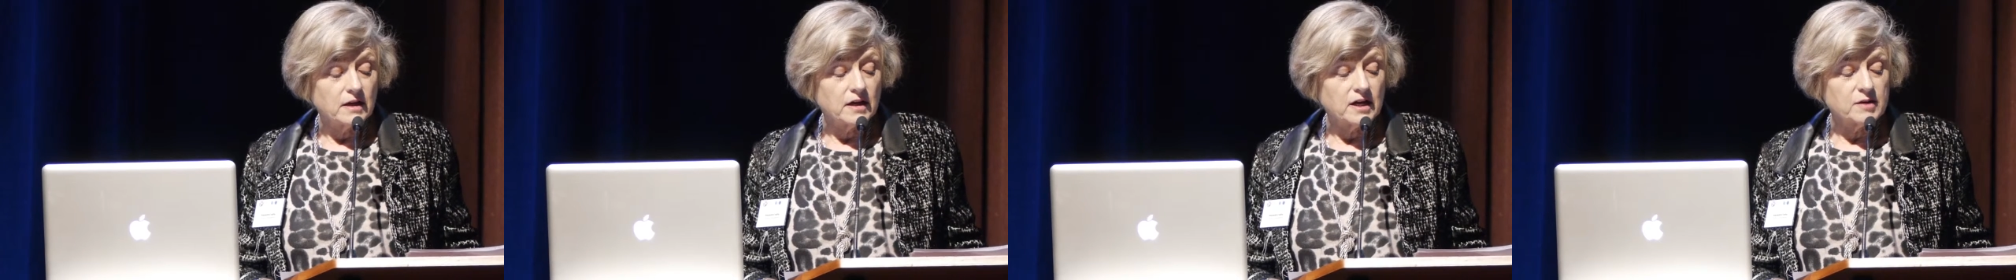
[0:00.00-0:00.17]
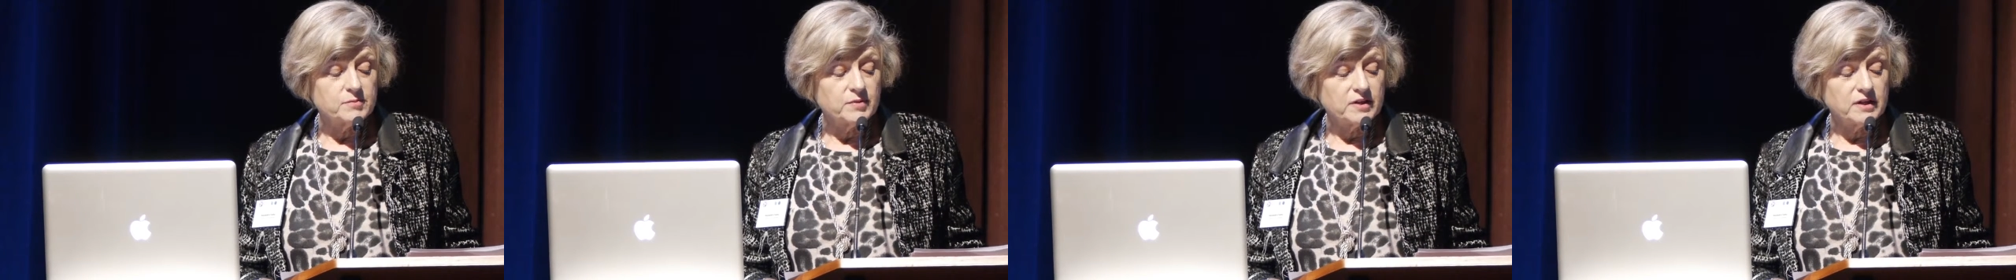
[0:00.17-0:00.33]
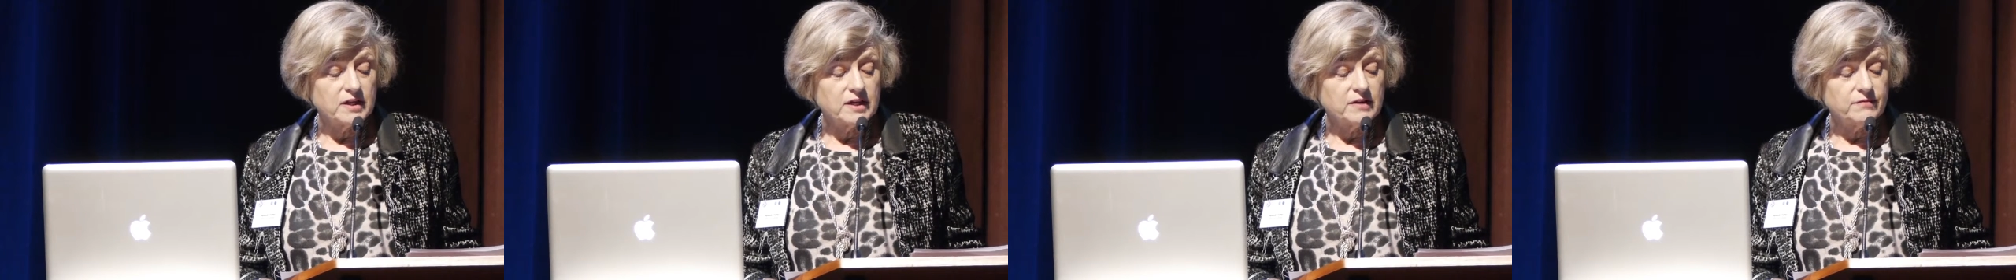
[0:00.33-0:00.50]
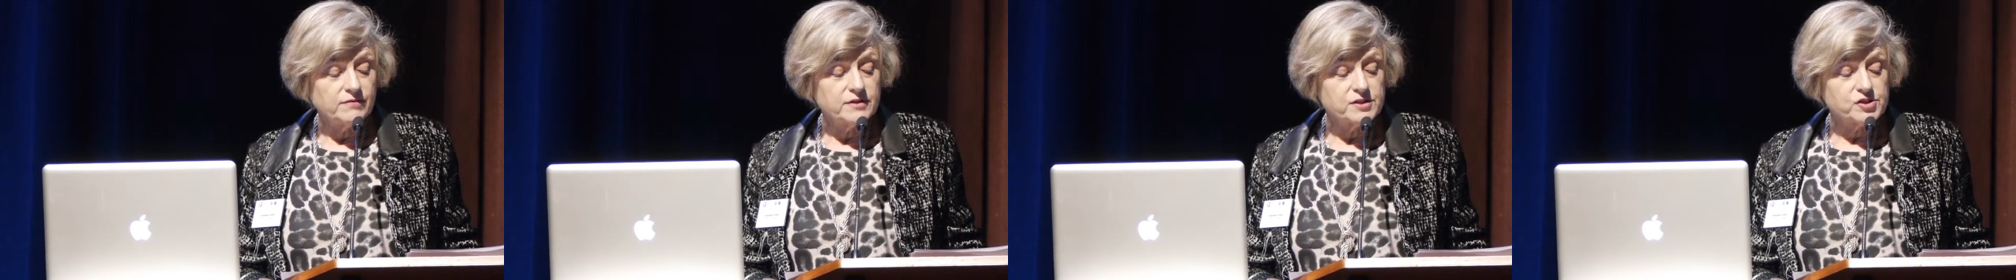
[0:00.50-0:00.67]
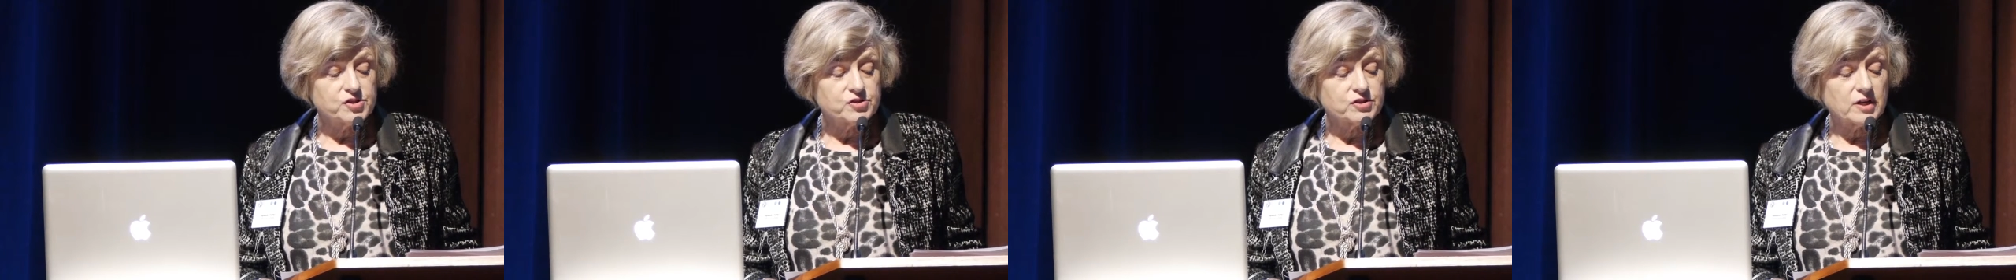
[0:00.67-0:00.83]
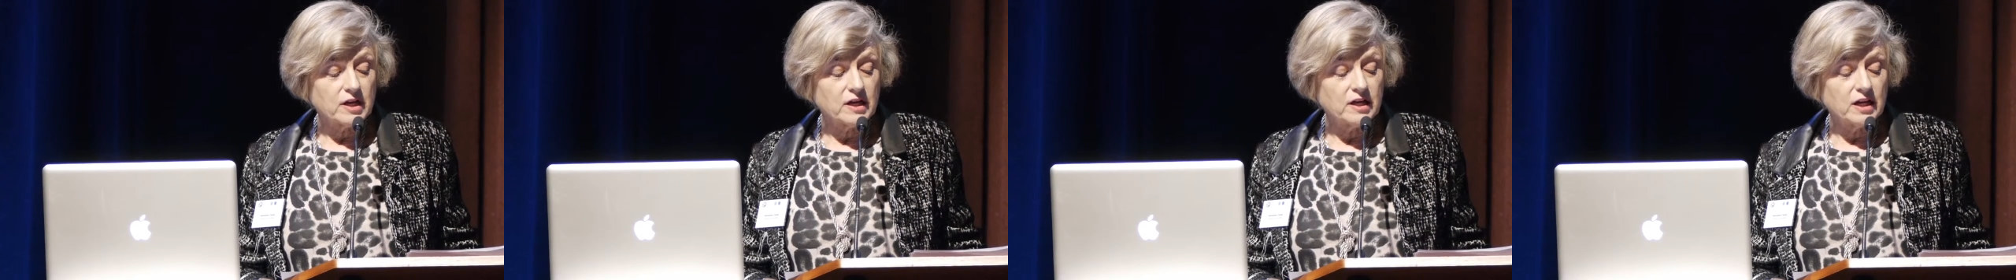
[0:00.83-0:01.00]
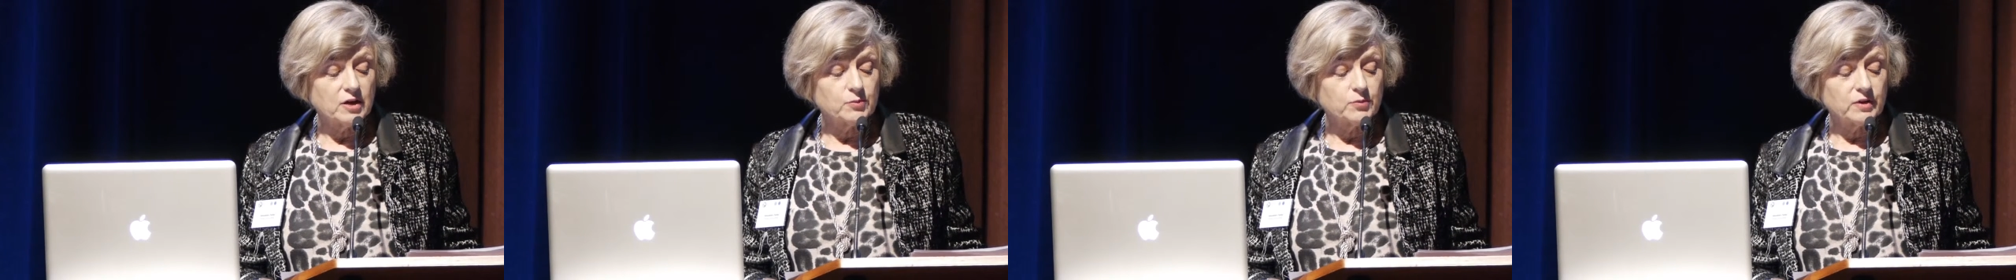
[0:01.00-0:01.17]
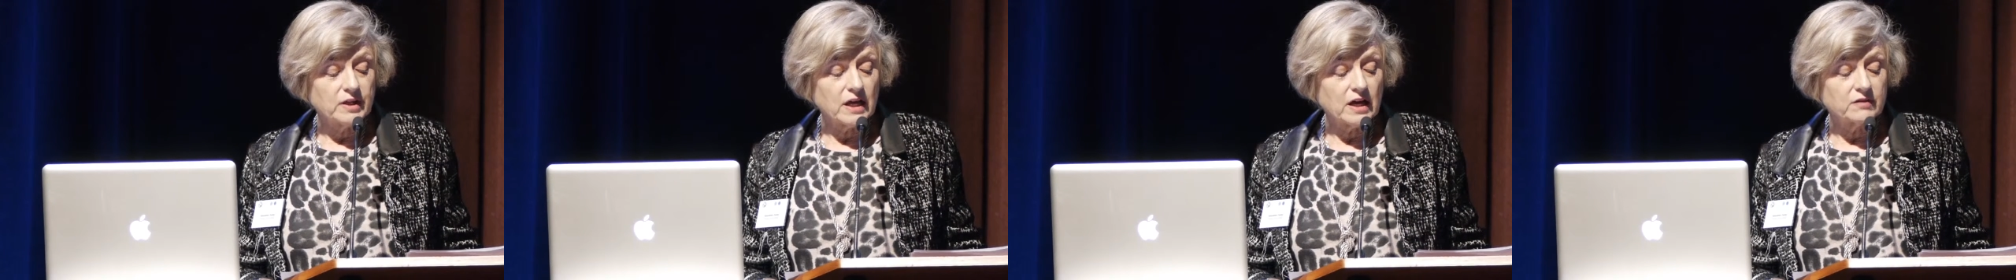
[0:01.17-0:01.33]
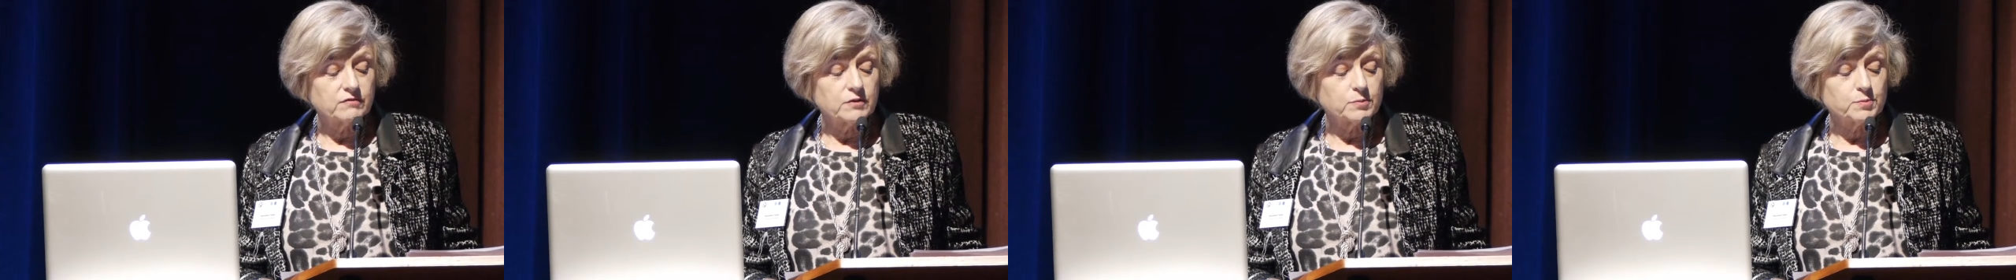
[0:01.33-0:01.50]
"I believe this training
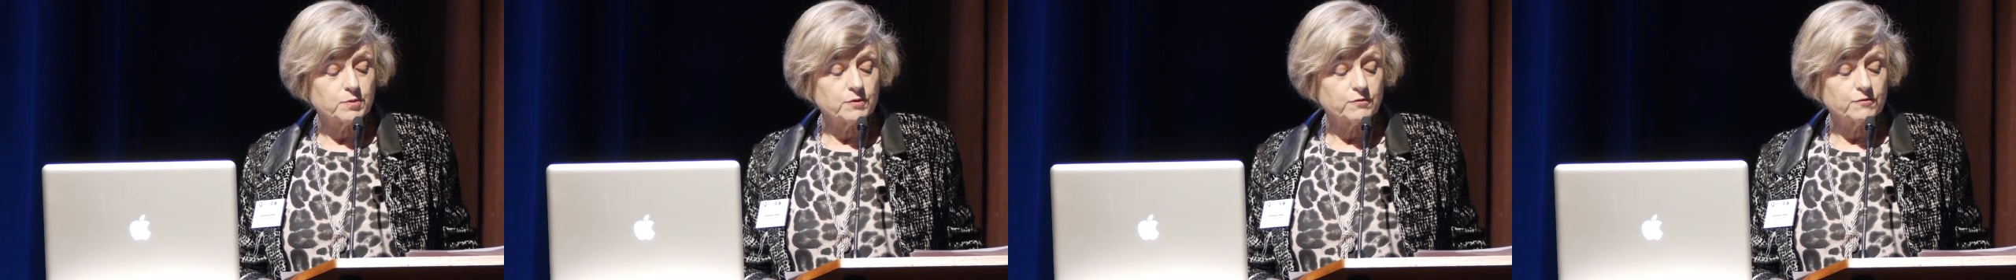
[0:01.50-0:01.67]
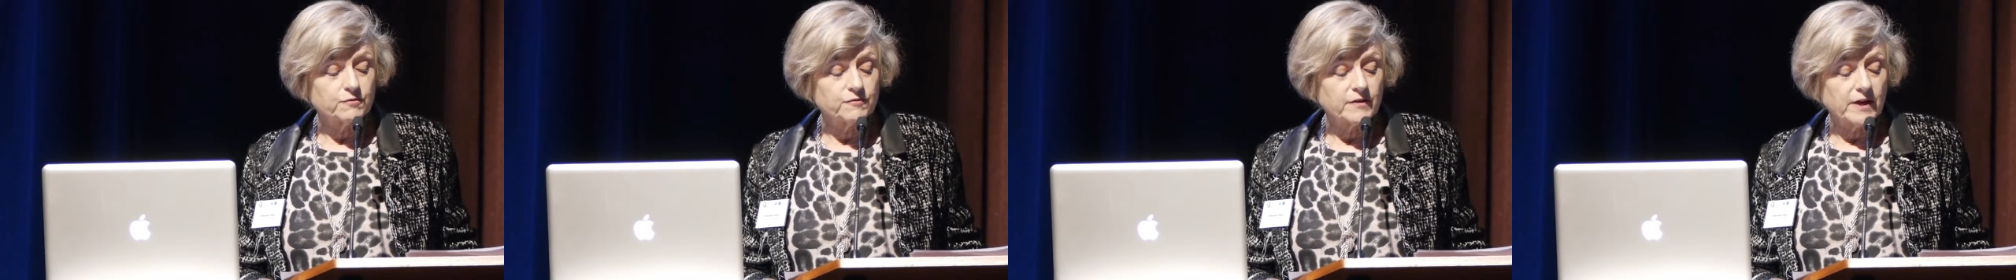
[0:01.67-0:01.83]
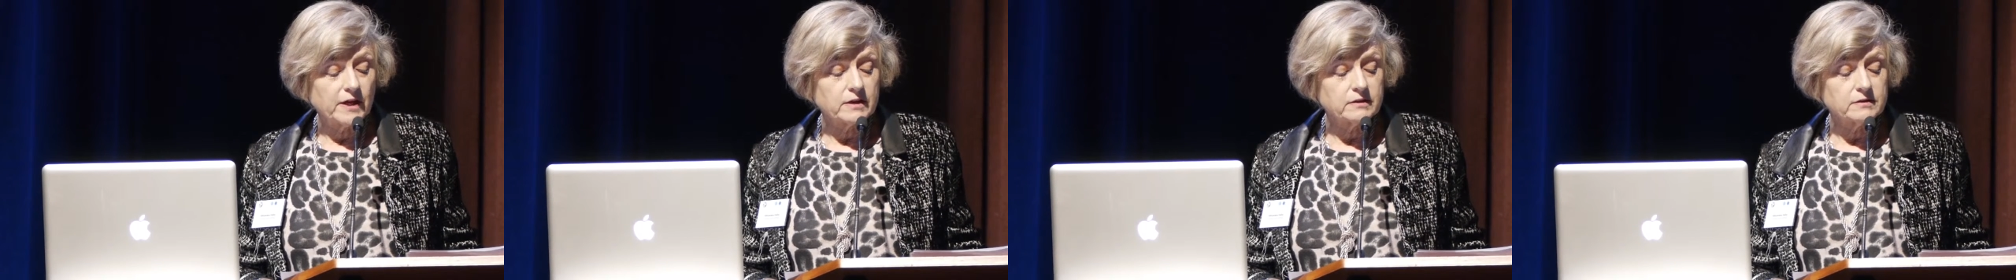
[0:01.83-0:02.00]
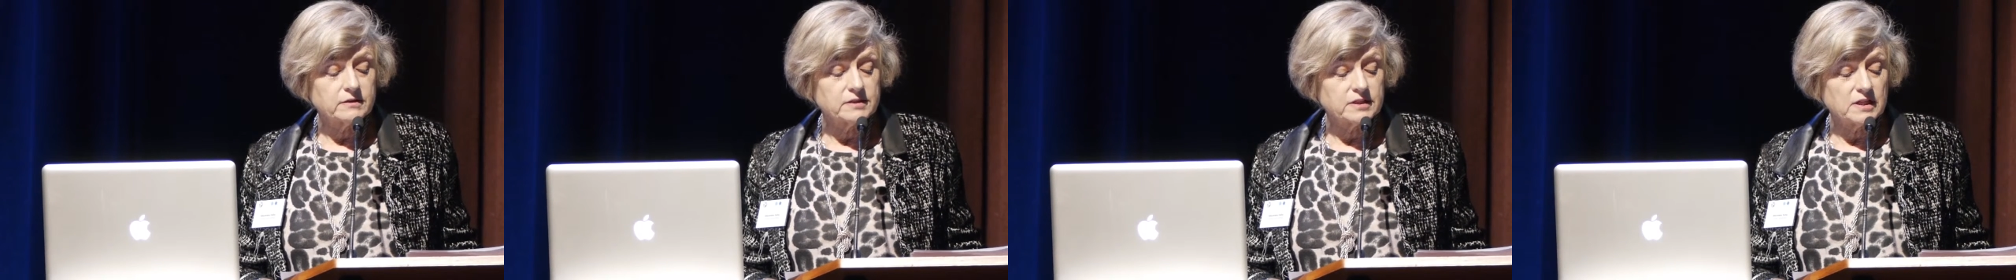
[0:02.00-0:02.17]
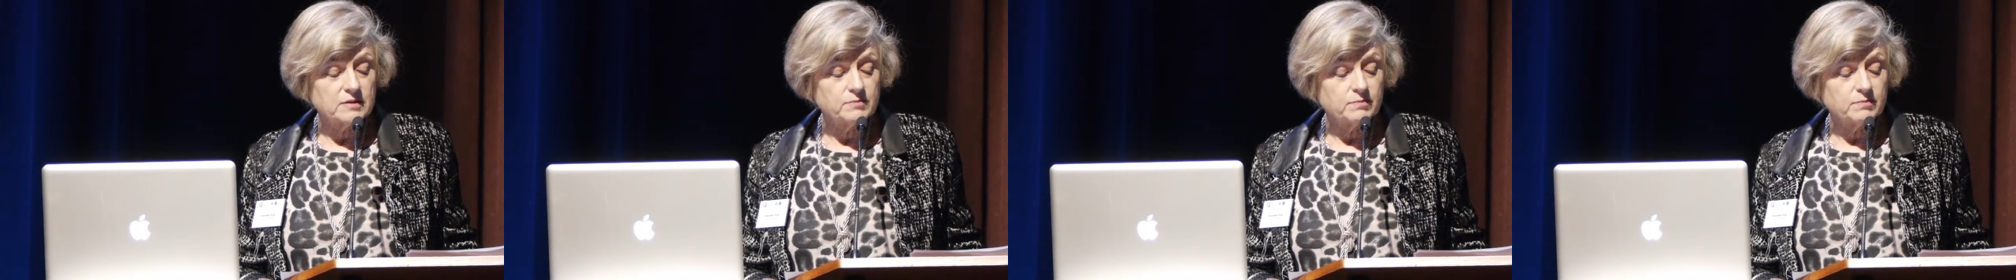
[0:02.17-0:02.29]
will have a profound